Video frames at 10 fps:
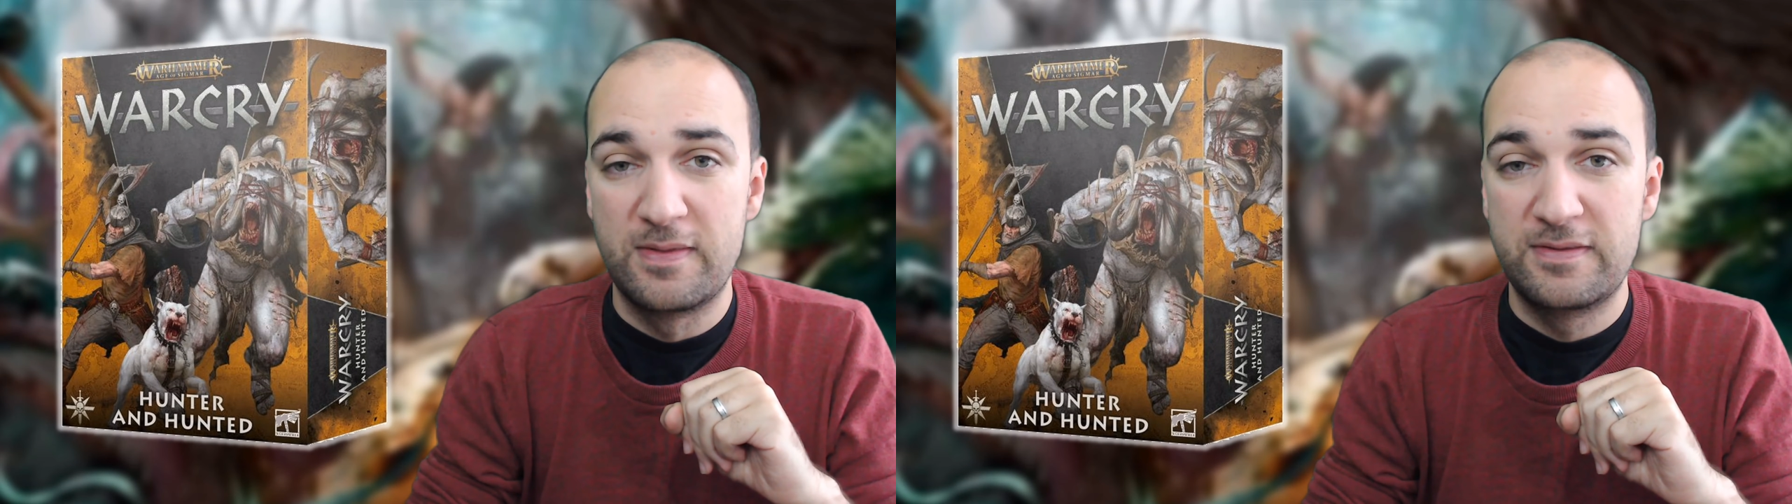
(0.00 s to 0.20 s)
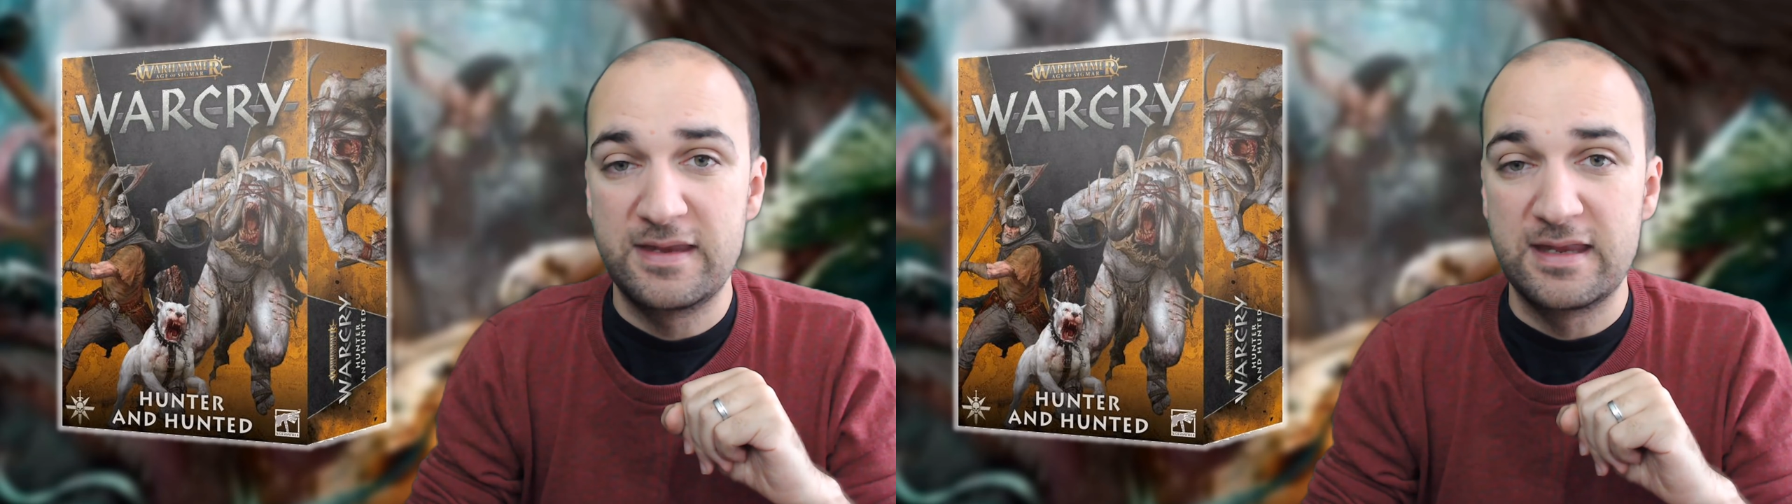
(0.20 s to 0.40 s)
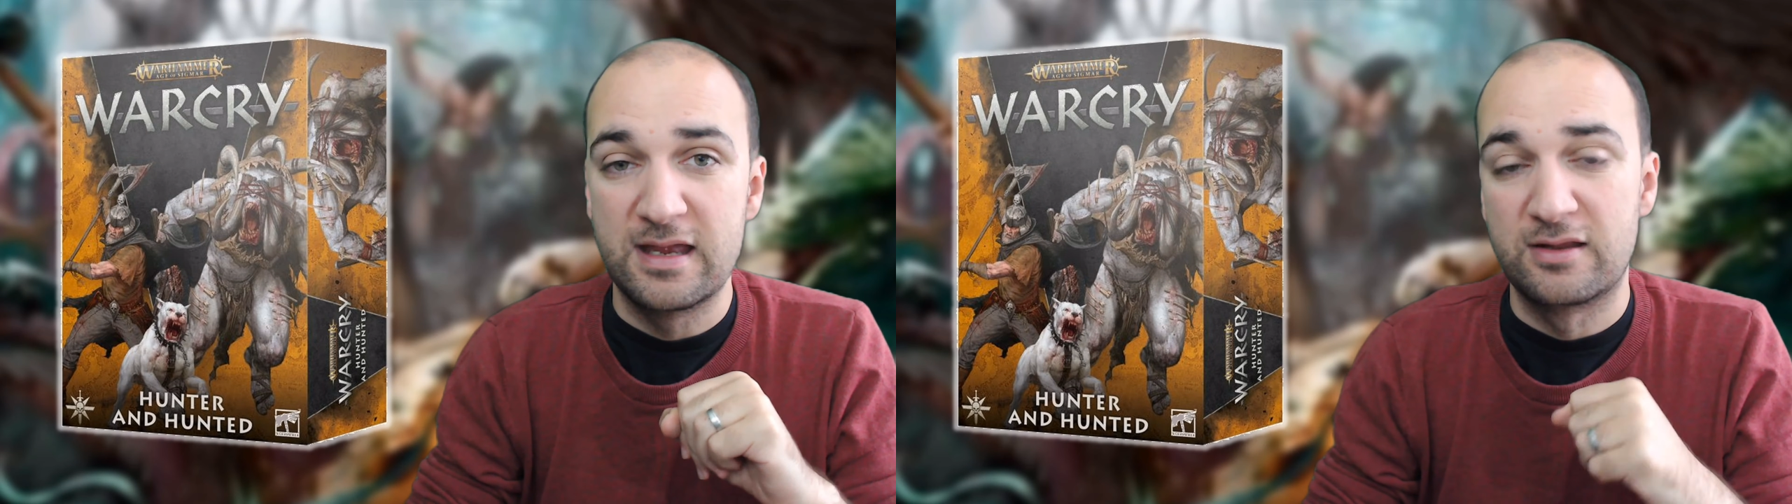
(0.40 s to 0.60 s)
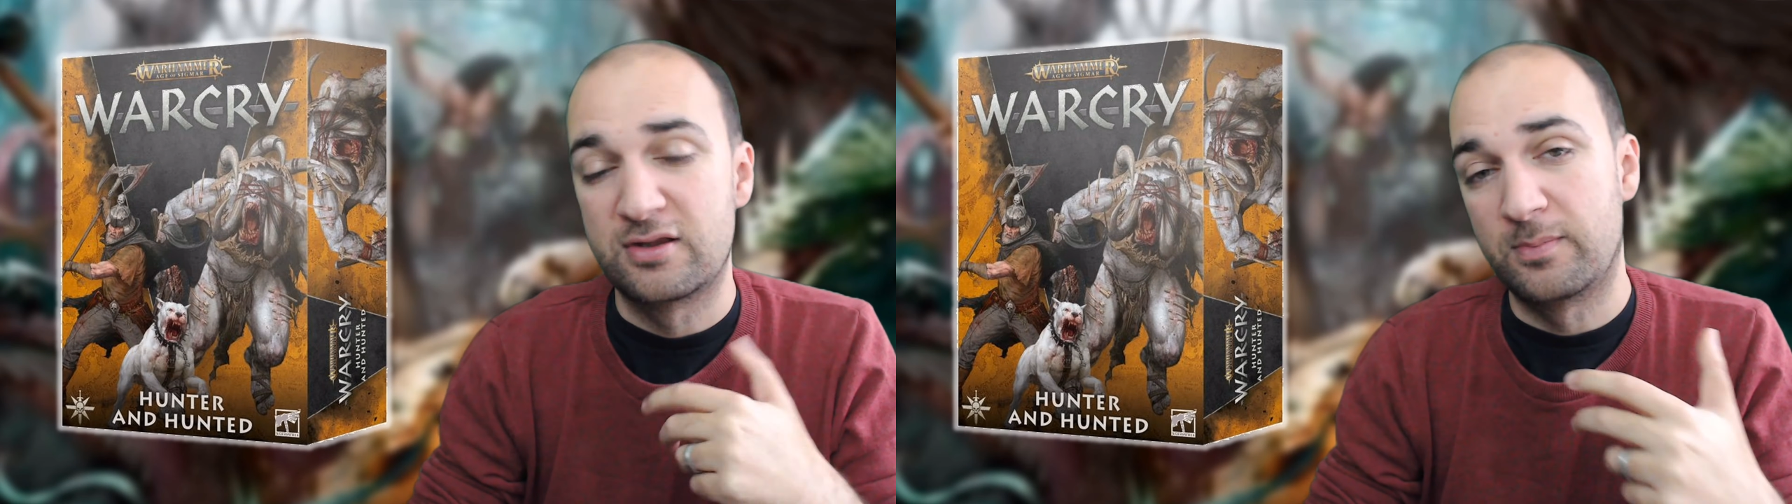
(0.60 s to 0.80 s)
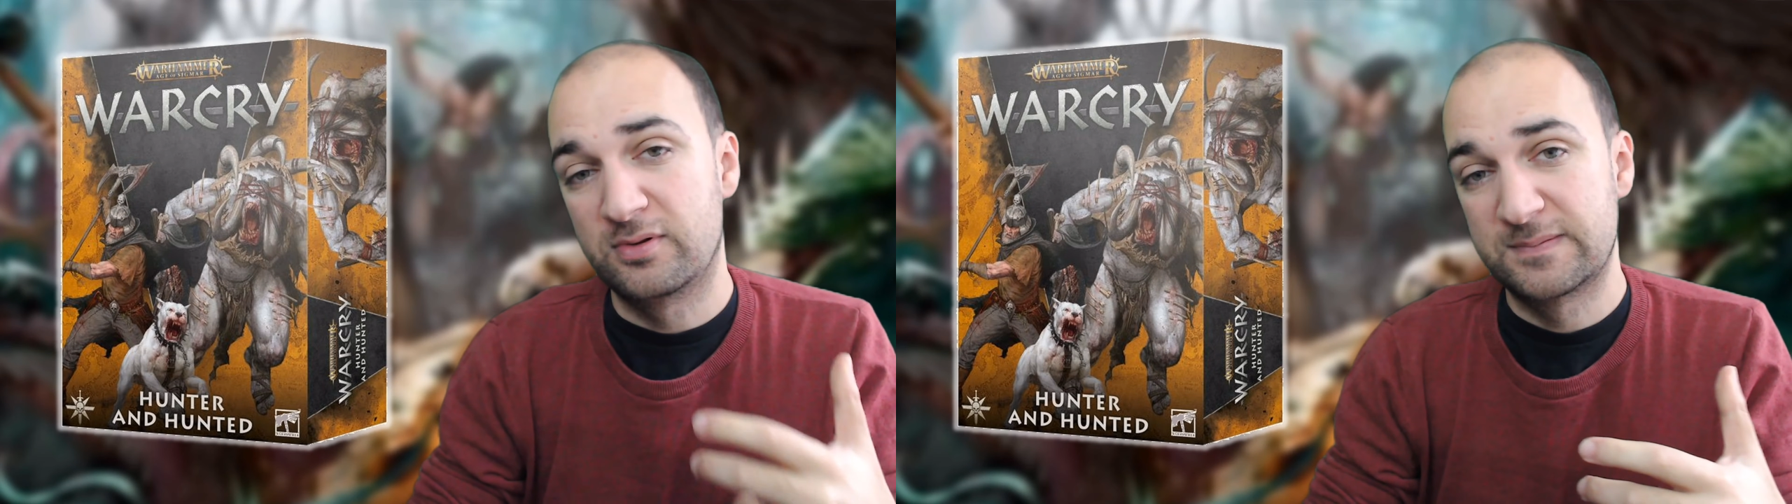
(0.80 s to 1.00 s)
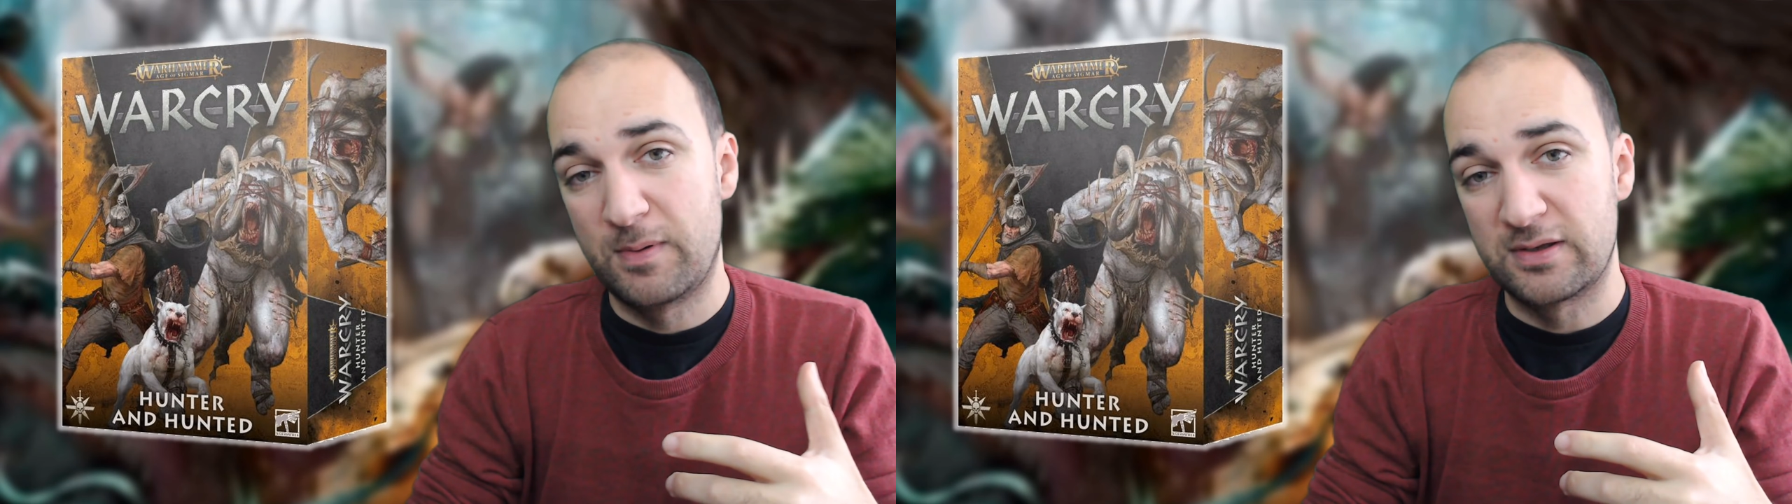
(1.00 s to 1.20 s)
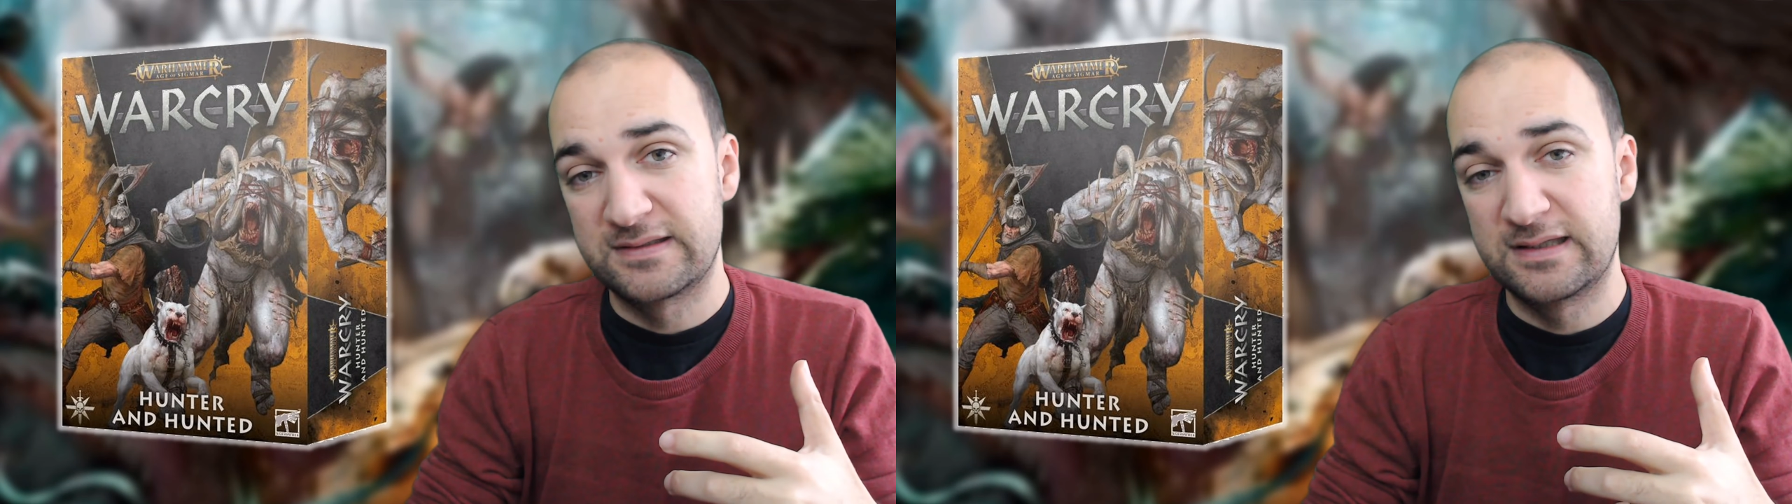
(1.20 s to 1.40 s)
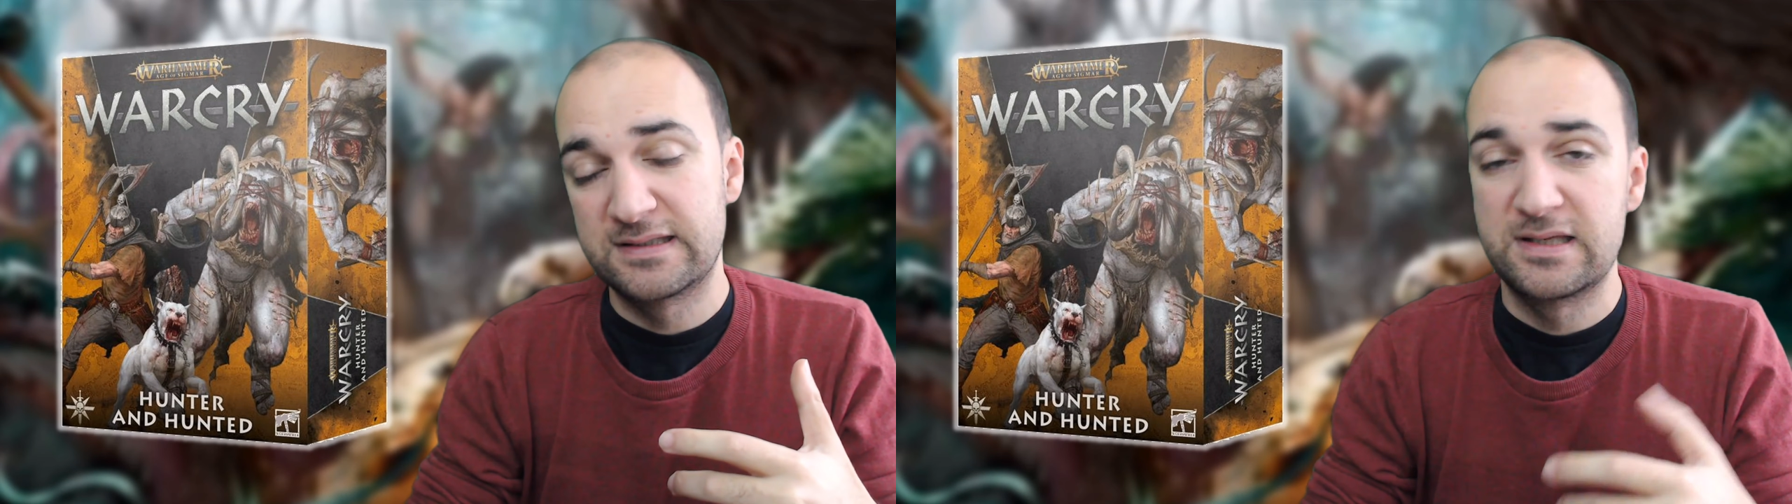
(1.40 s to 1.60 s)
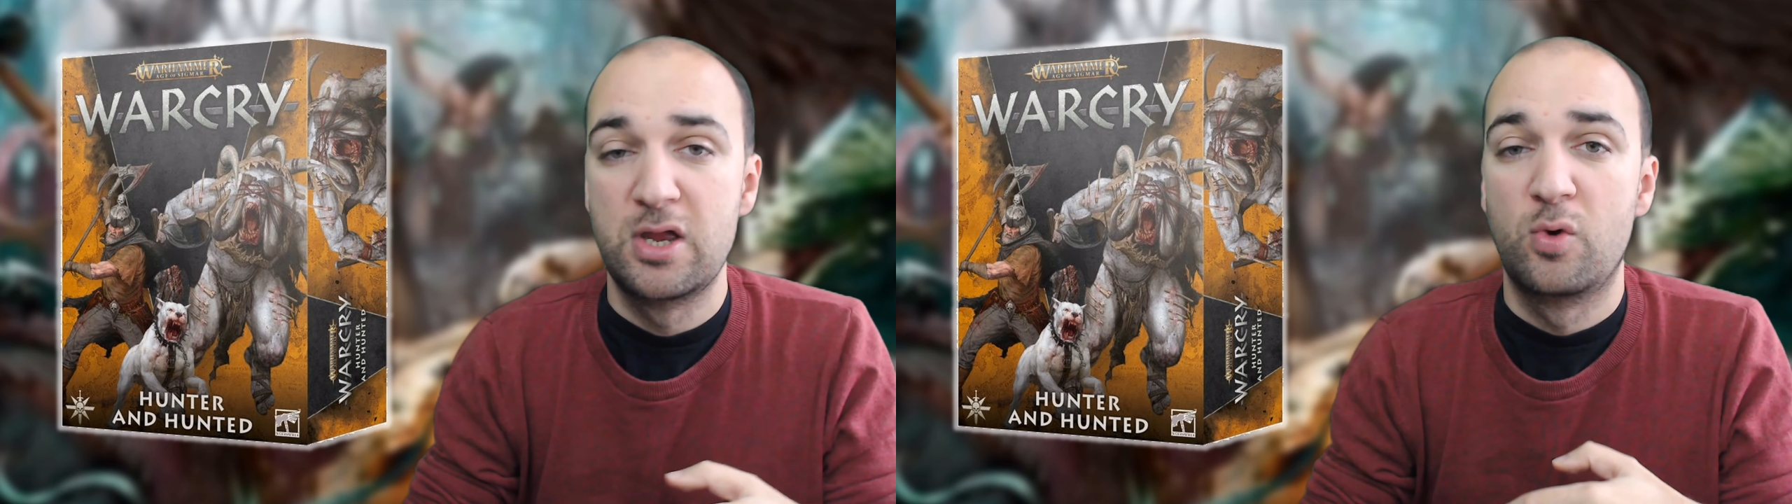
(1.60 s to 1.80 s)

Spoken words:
the doubles boxes,